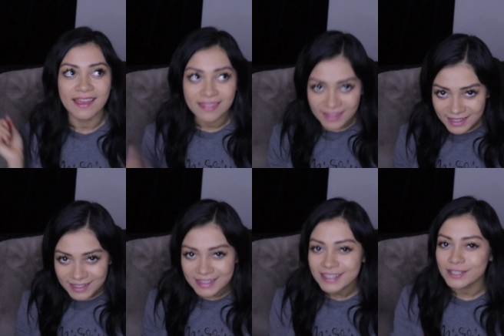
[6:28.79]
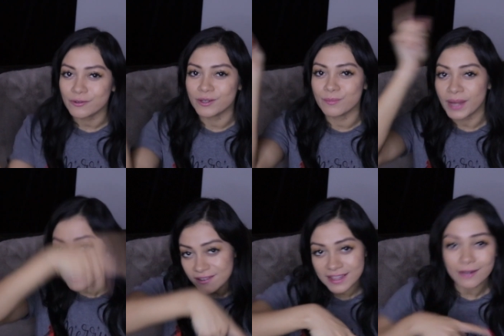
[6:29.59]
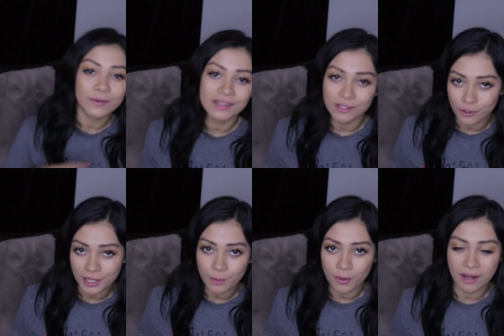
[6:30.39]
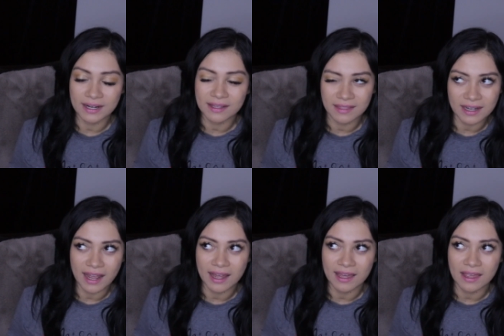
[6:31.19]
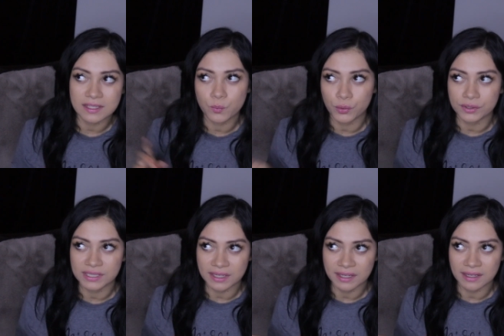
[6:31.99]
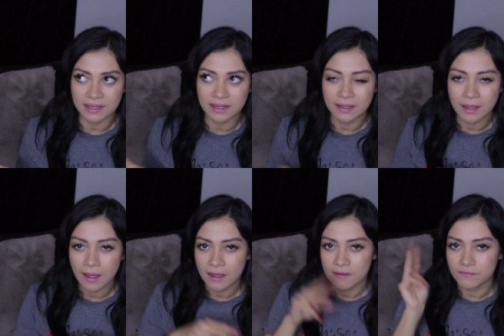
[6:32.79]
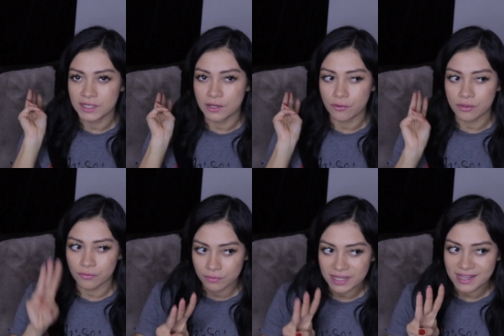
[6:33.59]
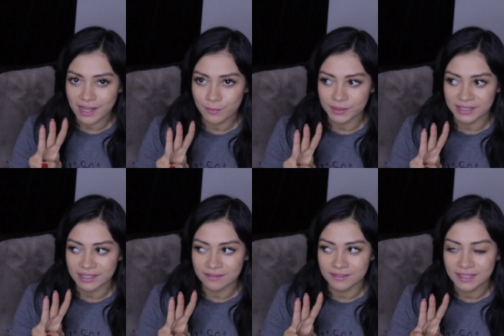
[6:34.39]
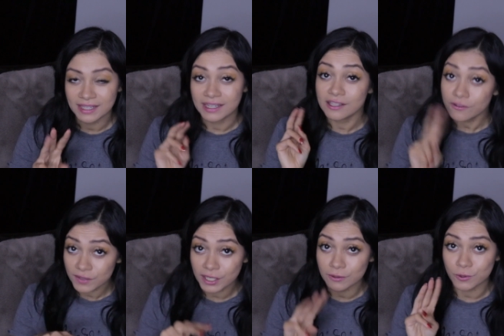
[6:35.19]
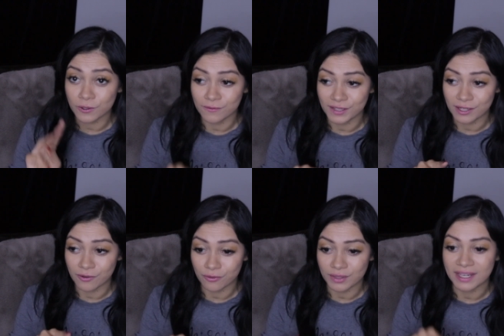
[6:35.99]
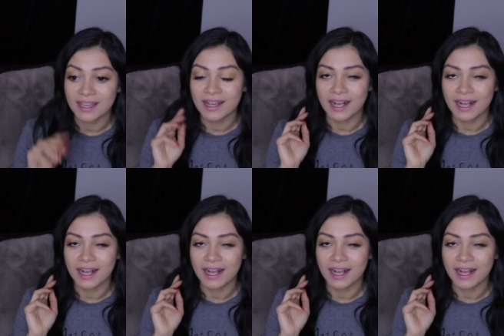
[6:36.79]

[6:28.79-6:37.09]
And then you can pair that with the Nuria product that I spoiled in video 3, I believe. Either video 2 or video 3,